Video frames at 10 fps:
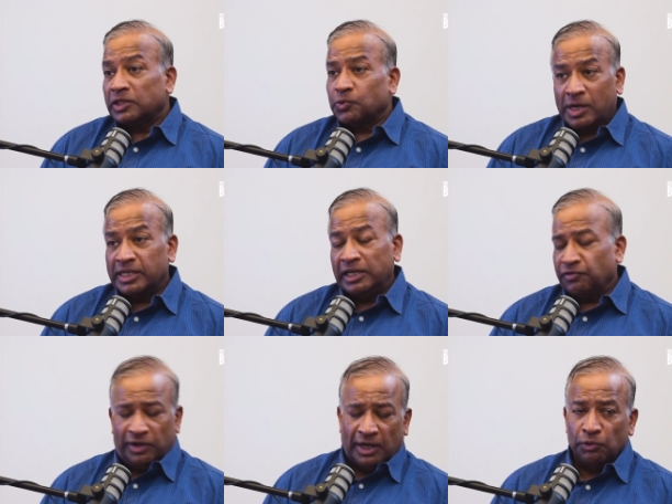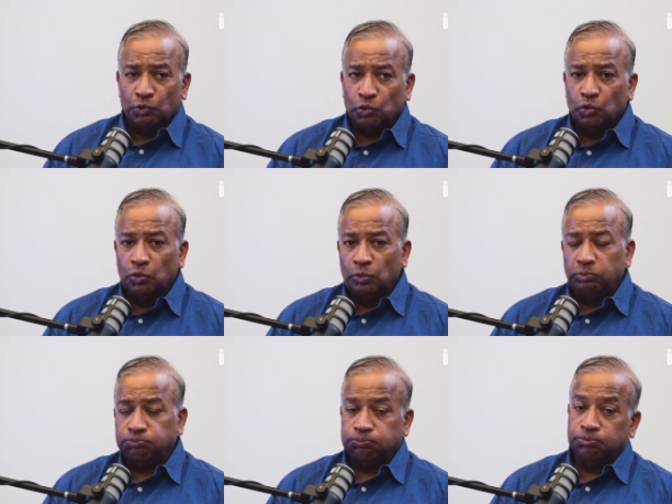that's vastly different. I'll give yeah. two,
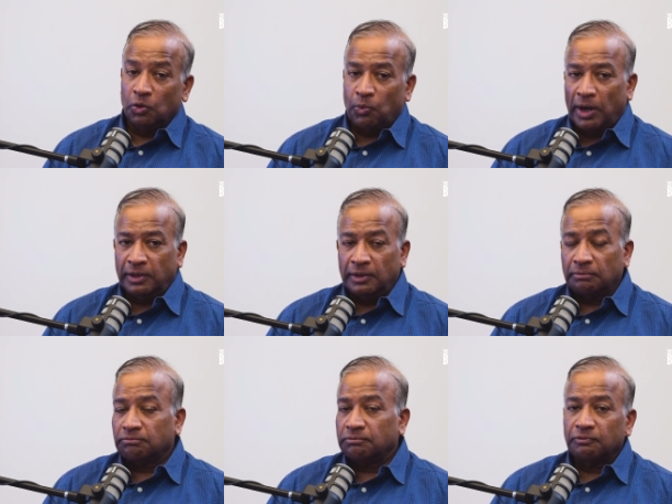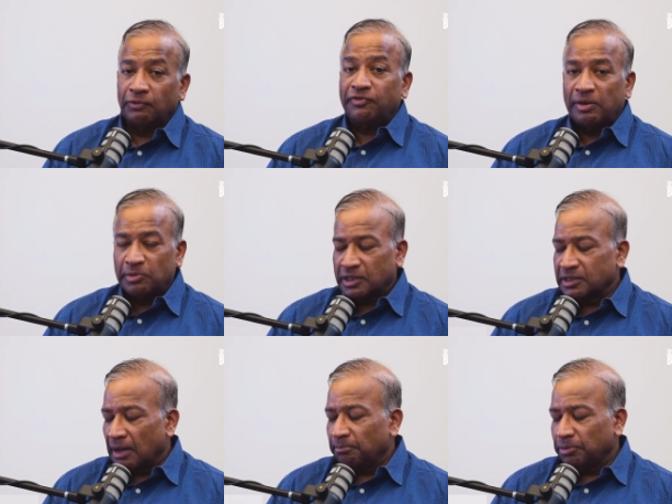you know, one very famous
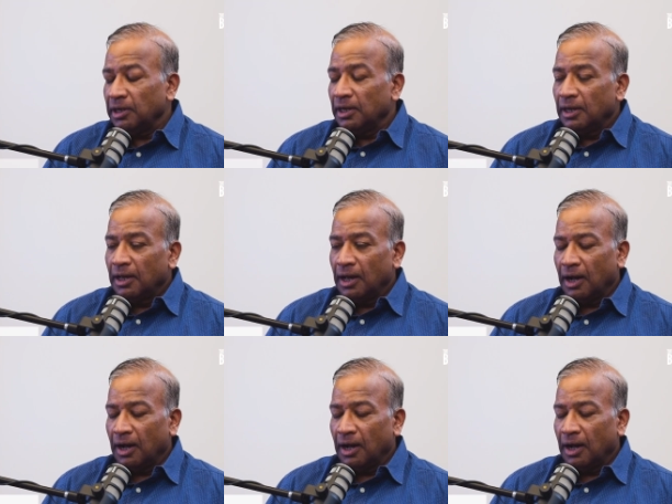example. Hmm.